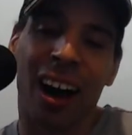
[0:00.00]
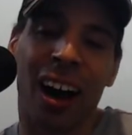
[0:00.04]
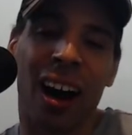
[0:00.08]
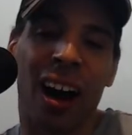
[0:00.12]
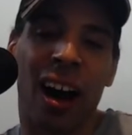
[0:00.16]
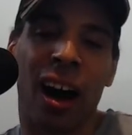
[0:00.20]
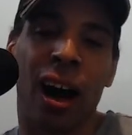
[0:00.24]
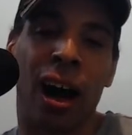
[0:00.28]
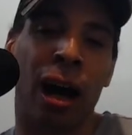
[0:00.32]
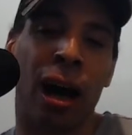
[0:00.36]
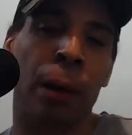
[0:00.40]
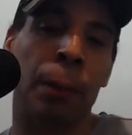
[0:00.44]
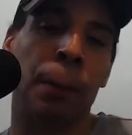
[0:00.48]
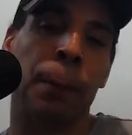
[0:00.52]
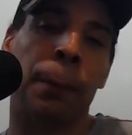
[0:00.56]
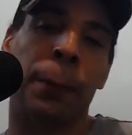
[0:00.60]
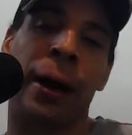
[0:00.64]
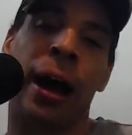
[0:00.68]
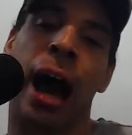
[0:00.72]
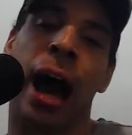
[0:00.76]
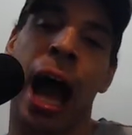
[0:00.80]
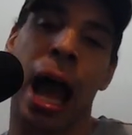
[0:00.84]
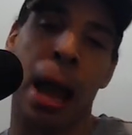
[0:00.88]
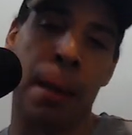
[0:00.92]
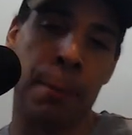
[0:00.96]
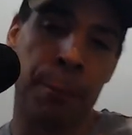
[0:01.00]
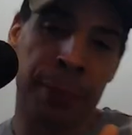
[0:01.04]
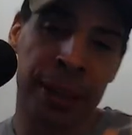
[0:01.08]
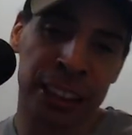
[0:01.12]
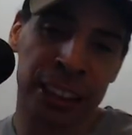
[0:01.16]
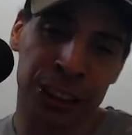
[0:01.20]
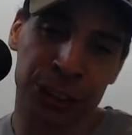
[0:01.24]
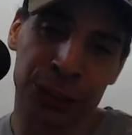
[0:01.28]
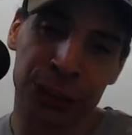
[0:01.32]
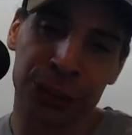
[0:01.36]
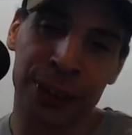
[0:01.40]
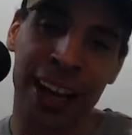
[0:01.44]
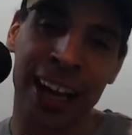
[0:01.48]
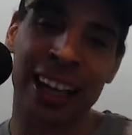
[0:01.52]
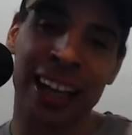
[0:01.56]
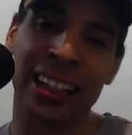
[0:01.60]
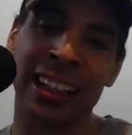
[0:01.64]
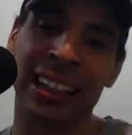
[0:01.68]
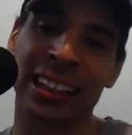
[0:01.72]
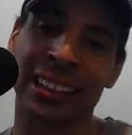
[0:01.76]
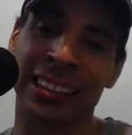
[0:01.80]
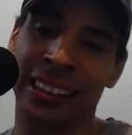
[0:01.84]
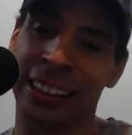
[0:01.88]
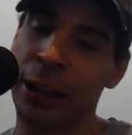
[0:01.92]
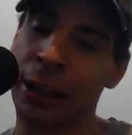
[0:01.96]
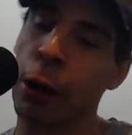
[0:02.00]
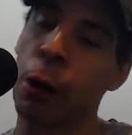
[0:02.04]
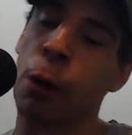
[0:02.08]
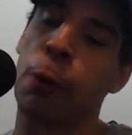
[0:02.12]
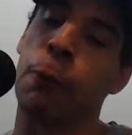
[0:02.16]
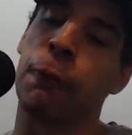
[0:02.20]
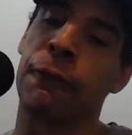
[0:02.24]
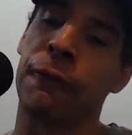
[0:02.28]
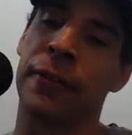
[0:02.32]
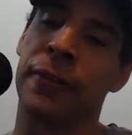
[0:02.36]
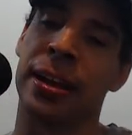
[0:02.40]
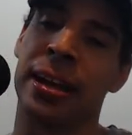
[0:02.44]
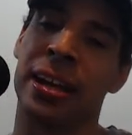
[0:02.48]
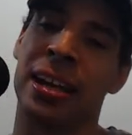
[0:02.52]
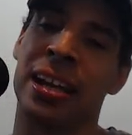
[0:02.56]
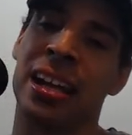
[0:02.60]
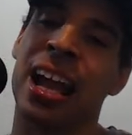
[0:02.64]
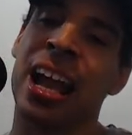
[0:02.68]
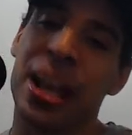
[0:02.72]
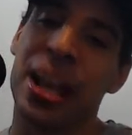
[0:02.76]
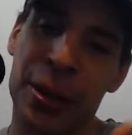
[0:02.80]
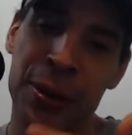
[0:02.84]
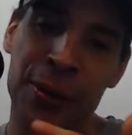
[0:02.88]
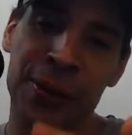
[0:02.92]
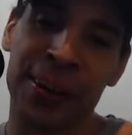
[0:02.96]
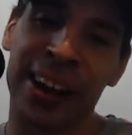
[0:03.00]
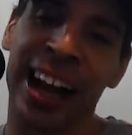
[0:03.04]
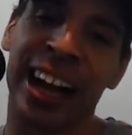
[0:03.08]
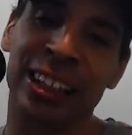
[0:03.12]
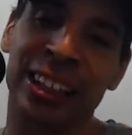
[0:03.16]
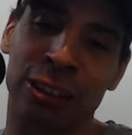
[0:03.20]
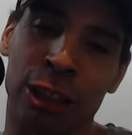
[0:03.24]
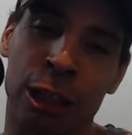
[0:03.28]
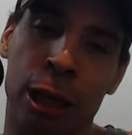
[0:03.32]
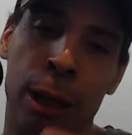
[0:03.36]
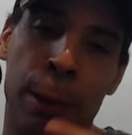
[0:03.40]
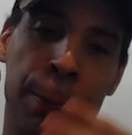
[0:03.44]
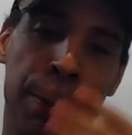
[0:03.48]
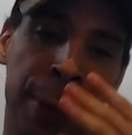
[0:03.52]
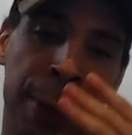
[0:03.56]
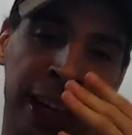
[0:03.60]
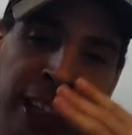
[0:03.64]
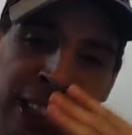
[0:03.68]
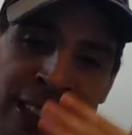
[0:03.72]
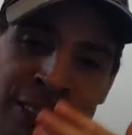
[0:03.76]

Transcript: But I miss you guys terribly. You guys are the best